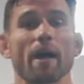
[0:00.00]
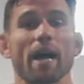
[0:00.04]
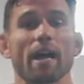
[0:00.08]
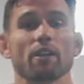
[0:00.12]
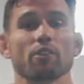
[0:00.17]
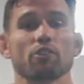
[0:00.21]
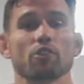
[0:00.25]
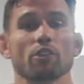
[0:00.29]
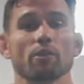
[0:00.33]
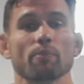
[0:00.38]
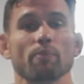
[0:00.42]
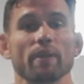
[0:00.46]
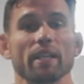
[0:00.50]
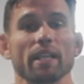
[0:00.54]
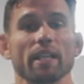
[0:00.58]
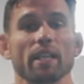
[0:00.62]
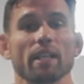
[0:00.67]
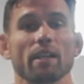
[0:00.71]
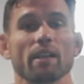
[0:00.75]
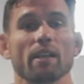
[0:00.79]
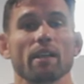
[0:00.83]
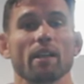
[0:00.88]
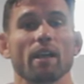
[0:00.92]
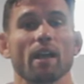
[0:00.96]
patch should
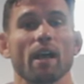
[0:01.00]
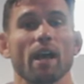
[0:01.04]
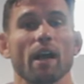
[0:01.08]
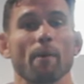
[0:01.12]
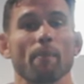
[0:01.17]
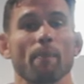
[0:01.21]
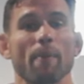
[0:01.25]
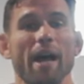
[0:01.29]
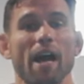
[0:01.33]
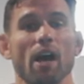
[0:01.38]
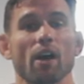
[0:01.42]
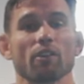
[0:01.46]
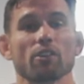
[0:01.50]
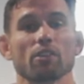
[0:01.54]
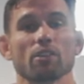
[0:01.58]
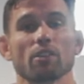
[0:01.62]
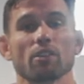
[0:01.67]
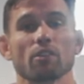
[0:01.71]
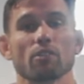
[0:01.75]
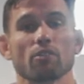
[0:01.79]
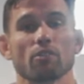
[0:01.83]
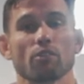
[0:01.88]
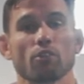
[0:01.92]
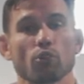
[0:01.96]
be about
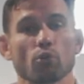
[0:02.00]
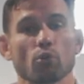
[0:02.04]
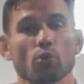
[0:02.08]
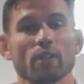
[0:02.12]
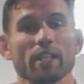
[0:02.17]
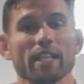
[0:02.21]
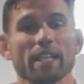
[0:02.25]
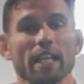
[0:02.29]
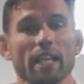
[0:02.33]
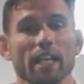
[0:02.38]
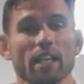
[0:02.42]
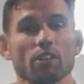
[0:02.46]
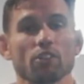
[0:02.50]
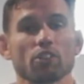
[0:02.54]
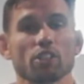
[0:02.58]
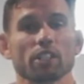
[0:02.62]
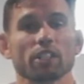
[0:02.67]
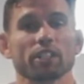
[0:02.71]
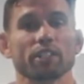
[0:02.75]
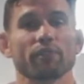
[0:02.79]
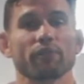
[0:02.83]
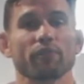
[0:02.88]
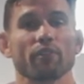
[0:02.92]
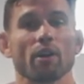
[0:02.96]
three
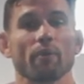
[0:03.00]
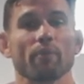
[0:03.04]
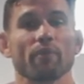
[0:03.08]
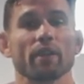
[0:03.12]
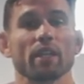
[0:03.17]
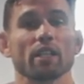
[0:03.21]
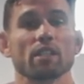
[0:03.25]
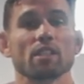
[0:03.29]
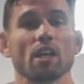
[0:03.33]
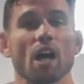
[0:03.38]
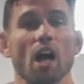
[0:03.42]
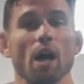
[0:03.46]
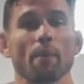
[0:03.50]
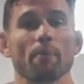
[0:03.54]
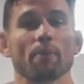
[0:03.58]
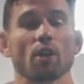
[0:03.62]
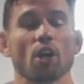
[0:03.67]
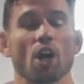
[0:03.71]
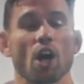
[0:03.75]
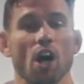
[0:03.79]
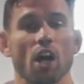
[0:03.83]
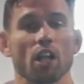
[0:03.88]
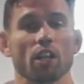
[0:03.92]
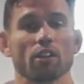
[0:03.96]
inches from the top
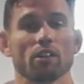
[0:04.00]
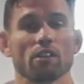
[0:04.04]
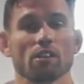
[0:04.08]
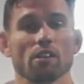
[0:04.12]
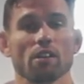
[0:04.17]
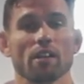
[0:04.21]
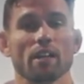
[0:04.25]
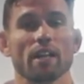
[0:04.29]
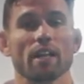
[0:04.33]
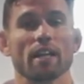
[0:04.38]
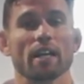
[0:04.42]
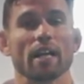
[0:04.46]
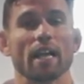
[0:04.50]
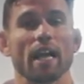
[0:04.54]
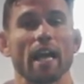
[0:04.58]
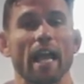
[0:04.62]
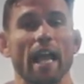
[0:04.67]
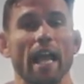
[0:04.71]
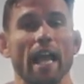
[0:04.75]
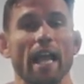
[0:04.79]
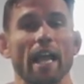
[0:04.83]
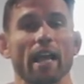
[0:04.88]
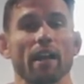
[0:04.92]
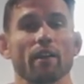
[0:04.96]
collar
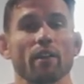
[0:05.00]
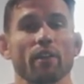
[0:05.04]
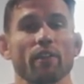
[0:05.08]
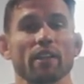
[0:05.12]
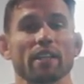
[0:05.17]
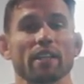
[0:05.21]
and